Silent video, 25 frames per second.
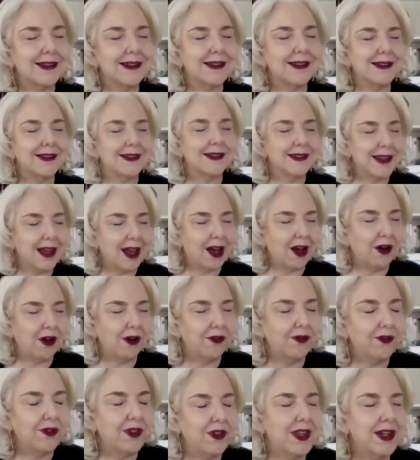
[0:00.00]

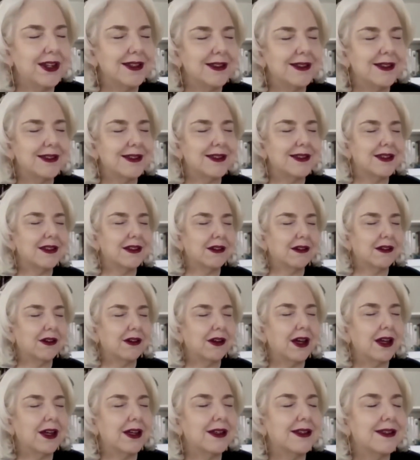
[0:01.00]
itself that is still
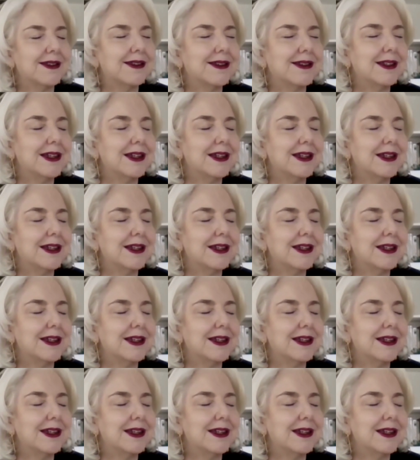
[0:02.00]
uh,